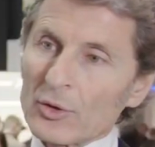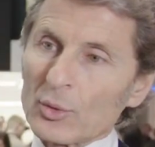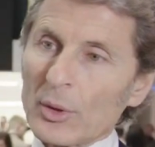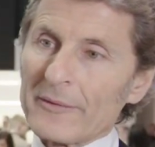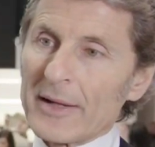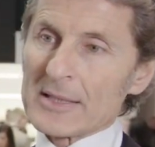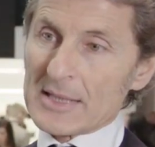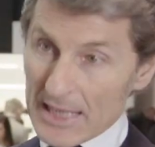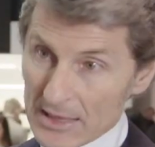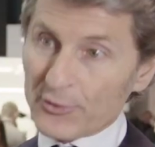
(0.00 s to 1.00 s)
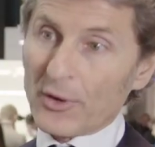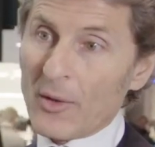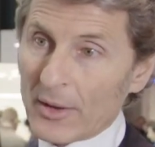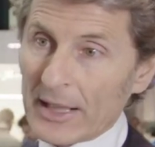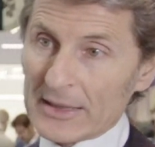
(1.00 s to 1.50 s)
to do events, yes, for
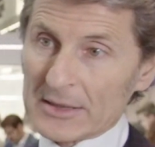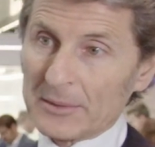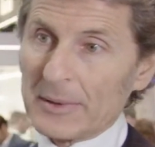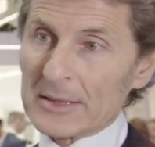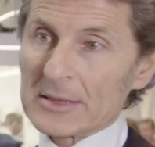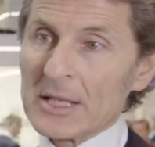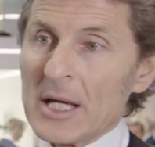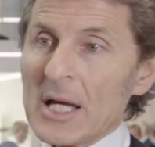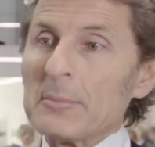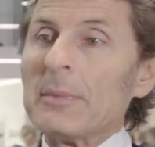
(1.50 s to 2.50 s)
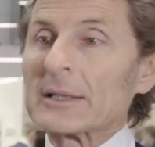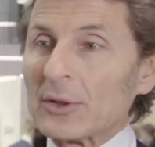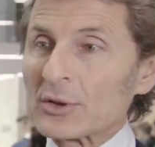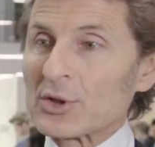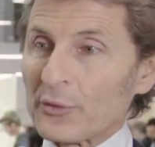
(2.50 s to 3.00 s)
our customers, but
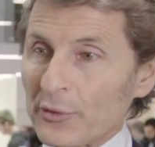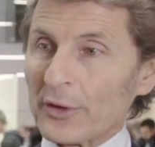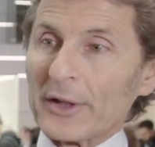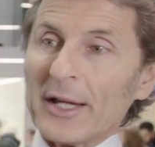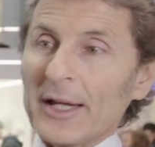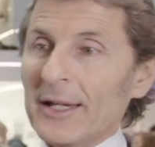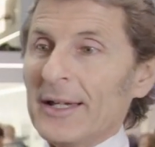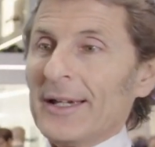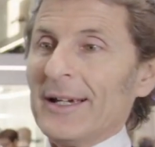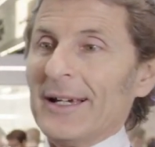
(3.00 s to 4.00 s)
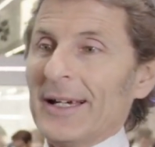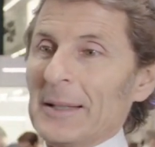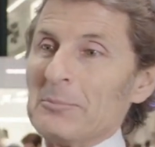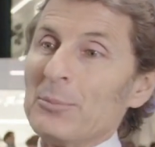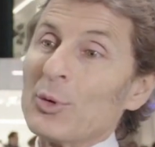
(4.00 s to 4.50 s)
also for the
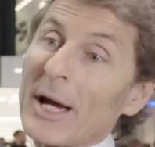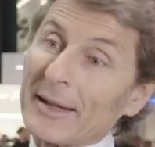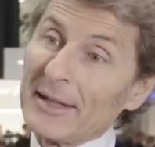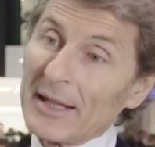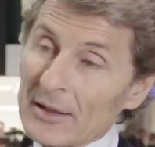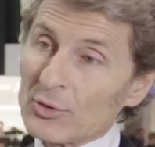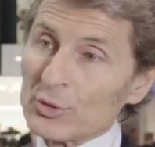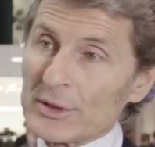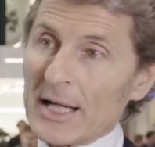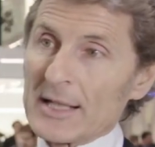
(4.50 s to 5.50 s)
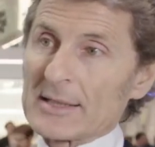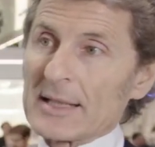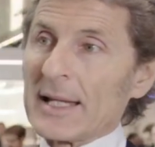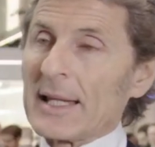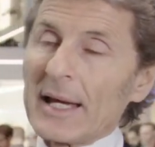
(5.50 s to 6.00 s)
uh, Bugatti enthusiasts.
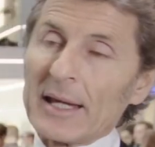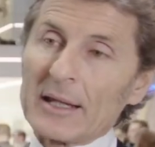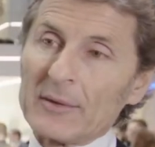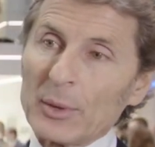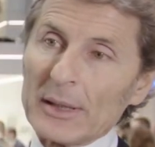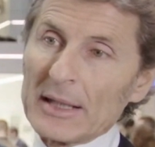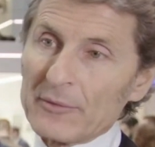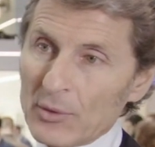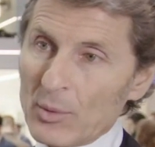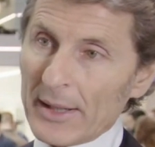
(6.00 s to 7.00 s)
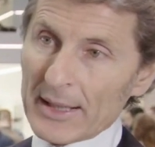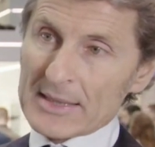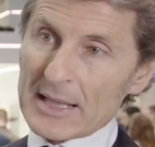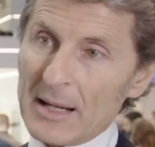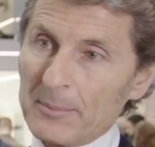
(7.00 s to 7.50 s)
And I will give you one
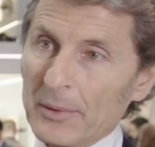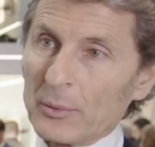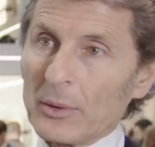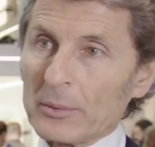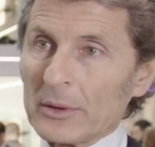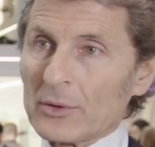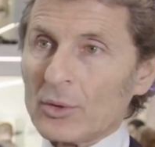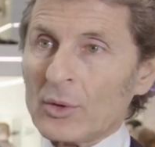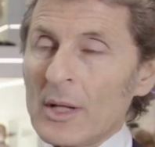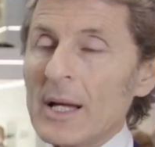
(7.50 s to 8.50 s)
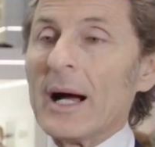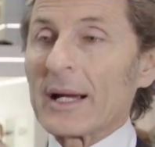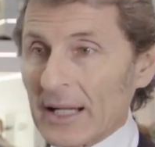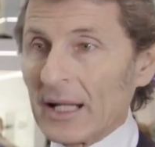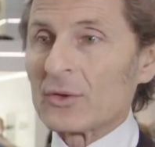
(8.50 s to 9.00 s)
example. We will do a
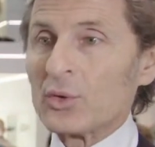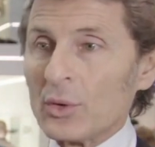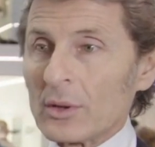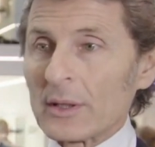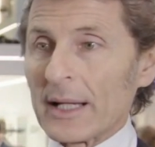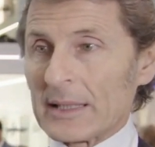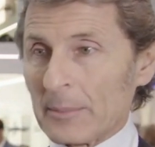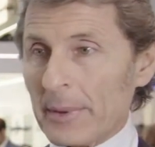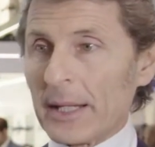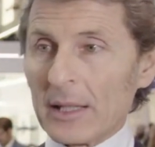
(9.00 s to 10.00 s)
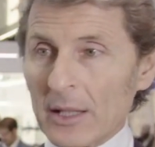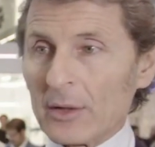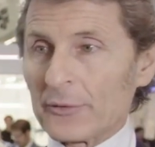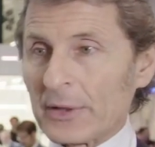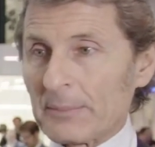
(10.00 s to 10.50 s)
grand tour at the beginning
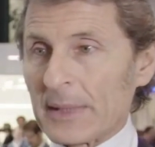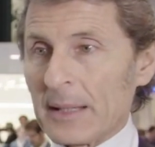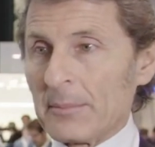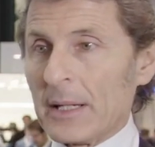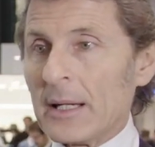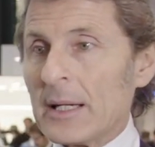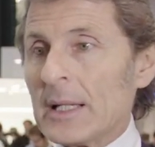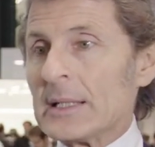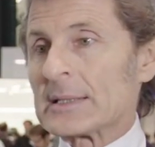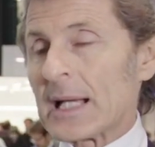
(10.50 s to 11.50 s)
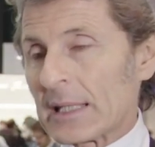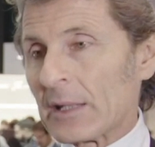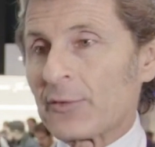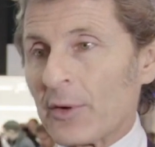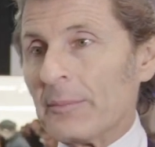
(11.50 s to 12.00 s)
of September,
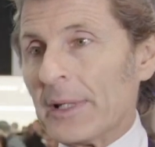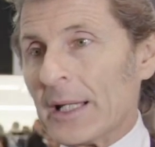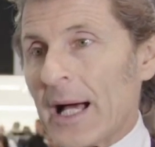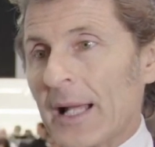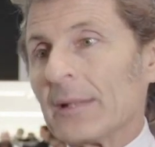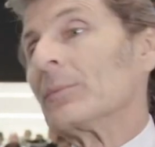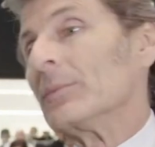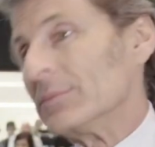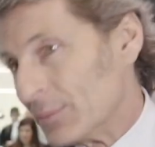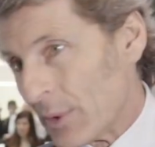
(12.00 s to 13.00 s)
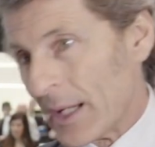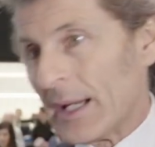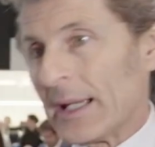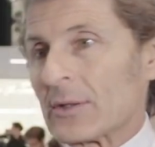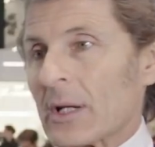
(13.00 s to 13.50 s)
starting from Milan,
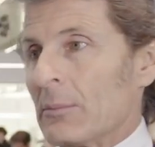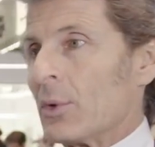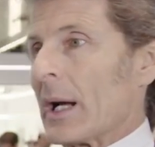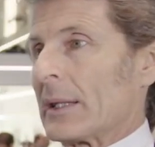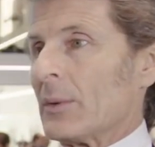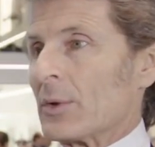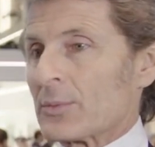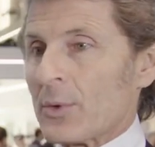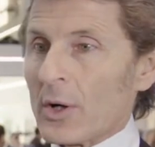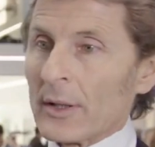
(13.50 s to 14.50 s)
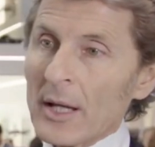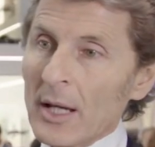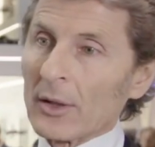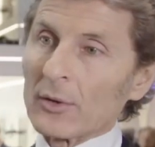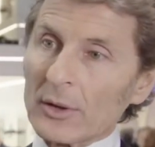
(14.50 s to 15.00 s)
where Ettore Bugatti was born,
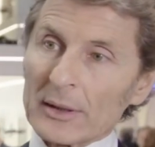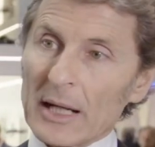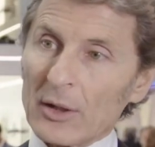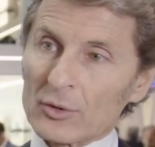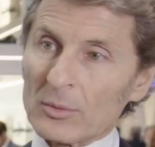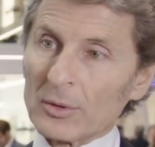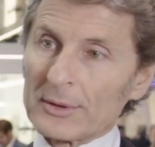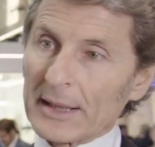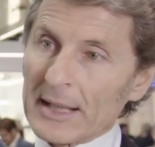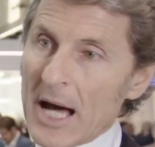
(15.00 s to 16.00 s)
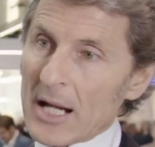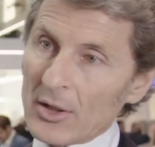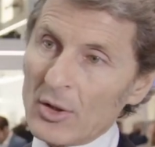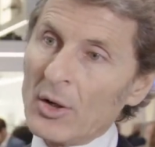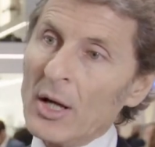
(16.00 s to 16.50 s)
going down to Monte
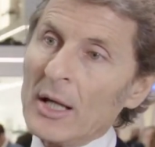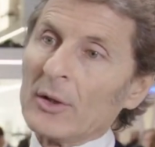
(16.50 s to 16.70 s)
Carlo,